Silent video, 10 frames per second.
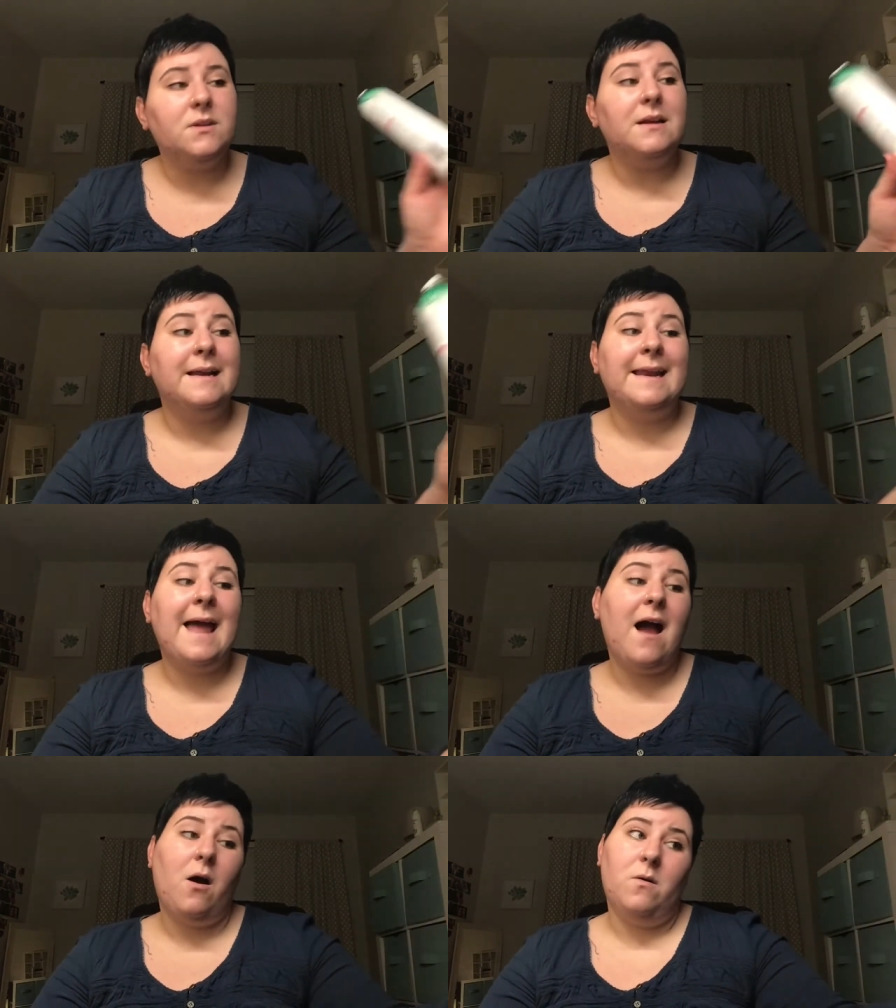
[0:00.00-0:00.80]

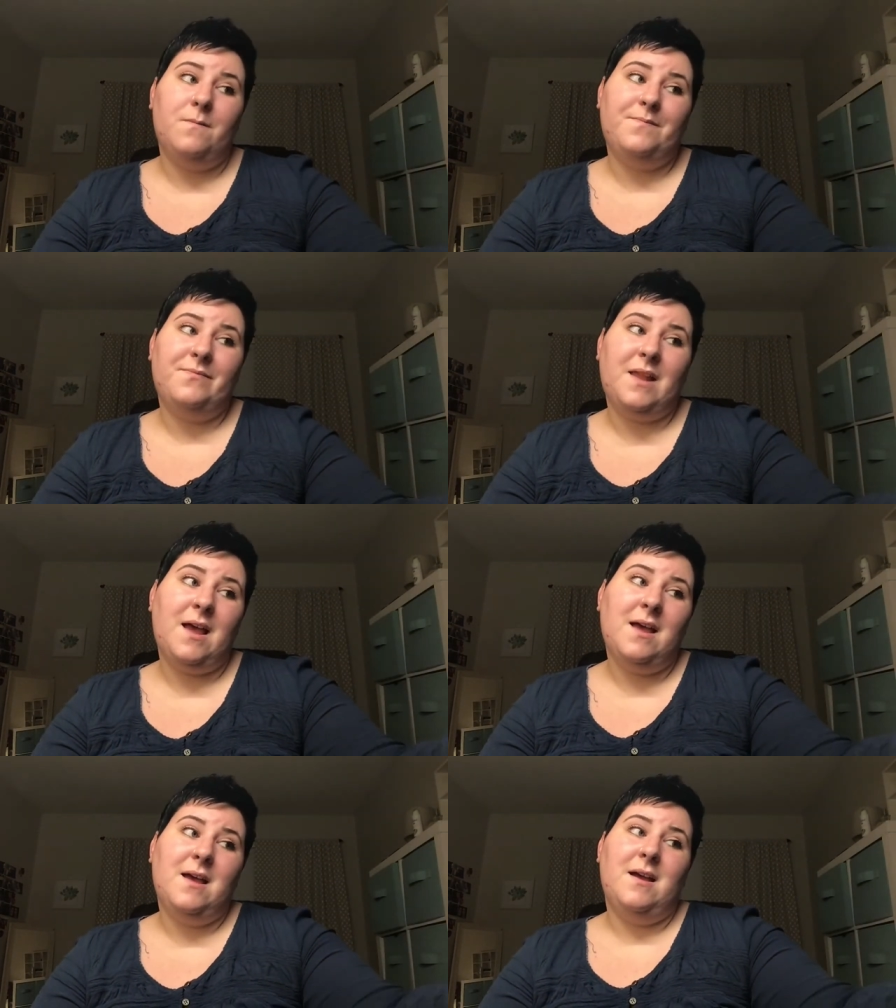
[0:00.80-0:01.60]
Now,
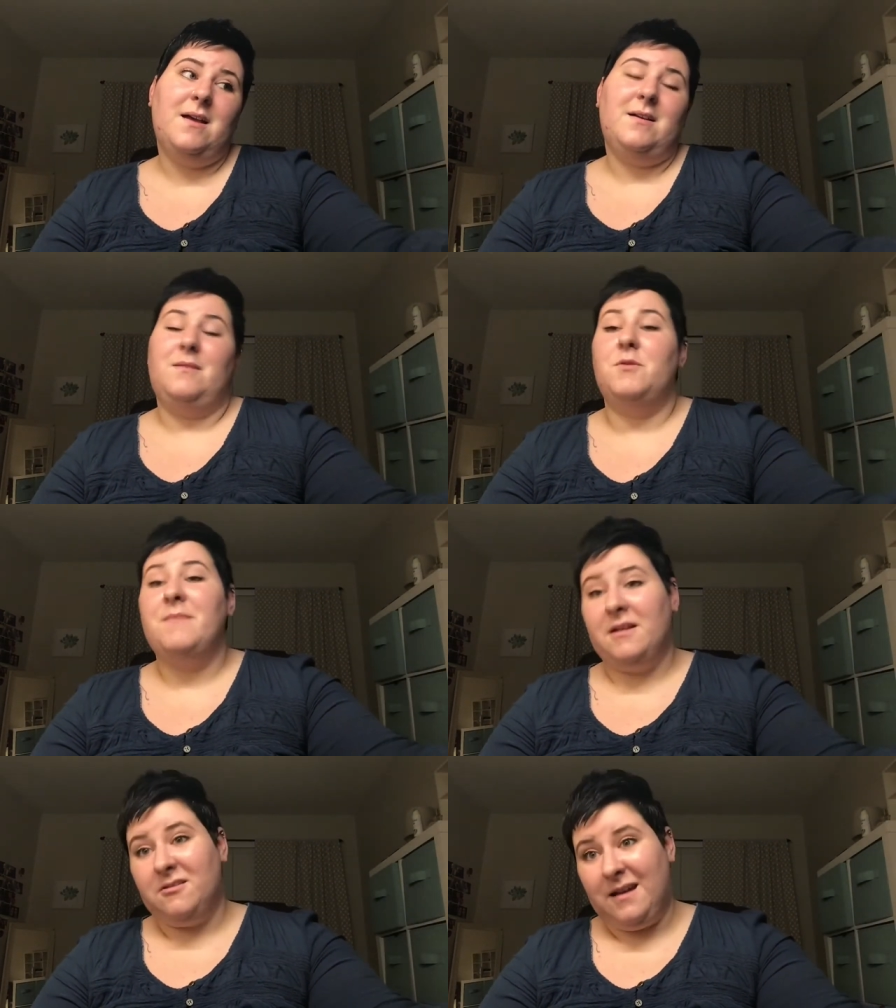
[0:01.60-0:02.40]
I'm gonna
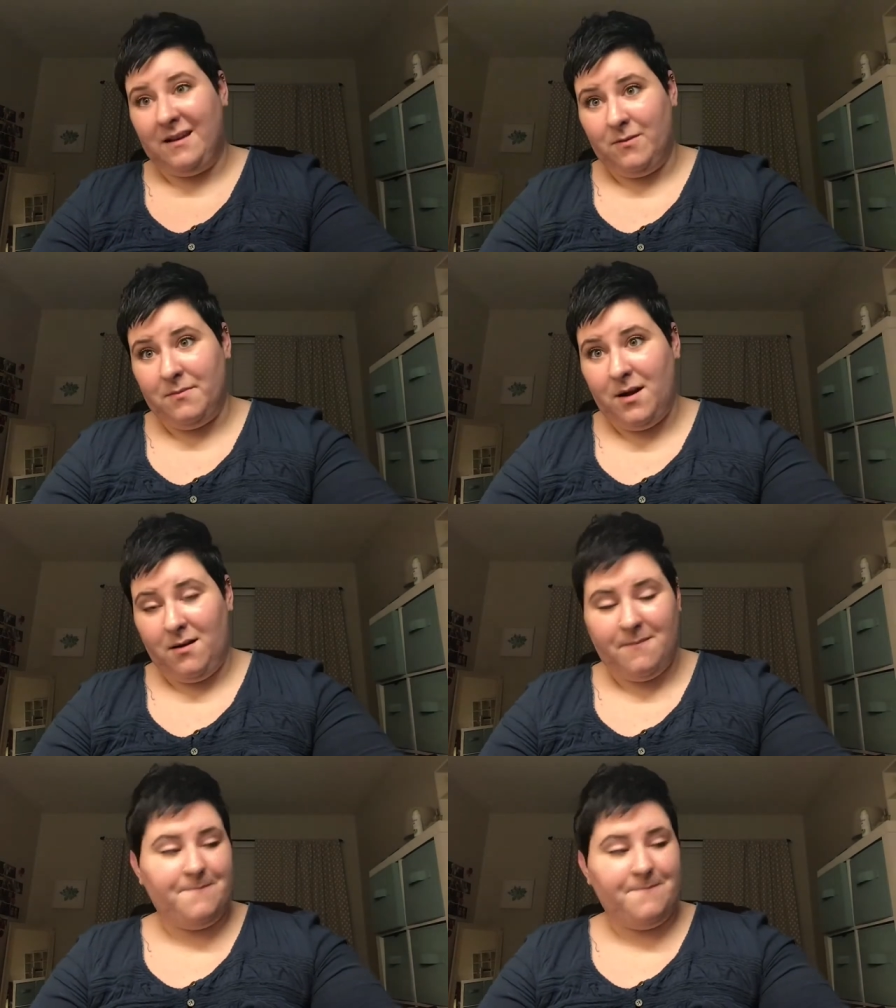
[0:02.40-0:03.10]
make your day even better.